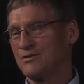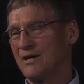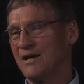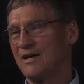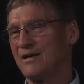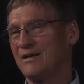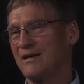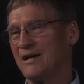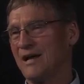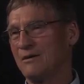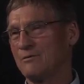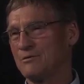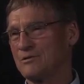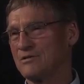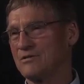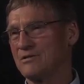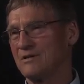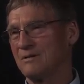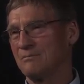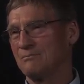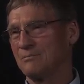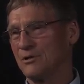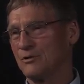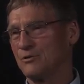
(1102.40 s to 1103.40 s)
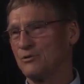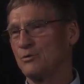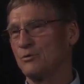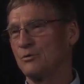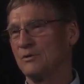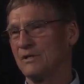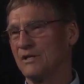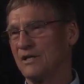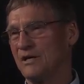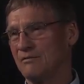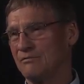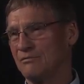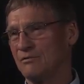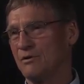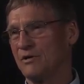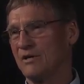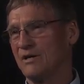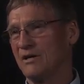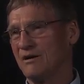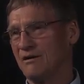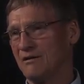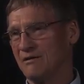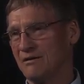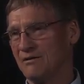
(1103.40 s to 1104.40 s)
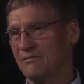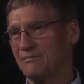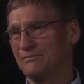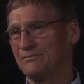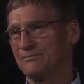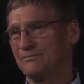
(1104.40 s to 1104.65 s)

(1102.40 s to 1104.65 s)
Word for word: So I, I was a platoon leader for a year.